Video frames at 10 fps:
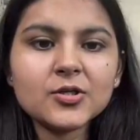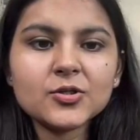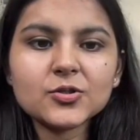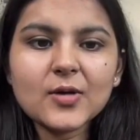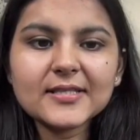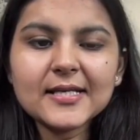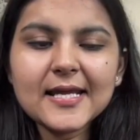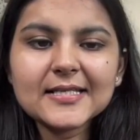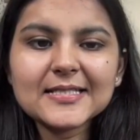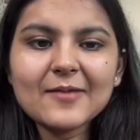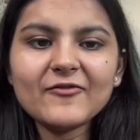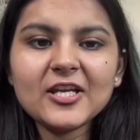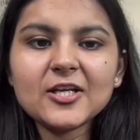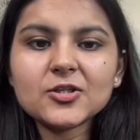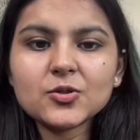So as the next step, we
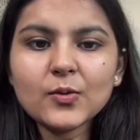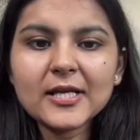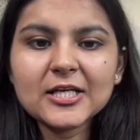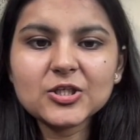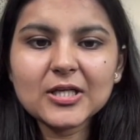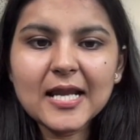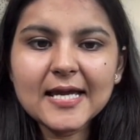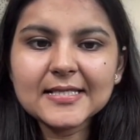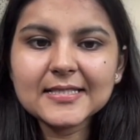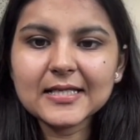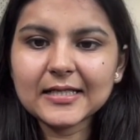need to initialize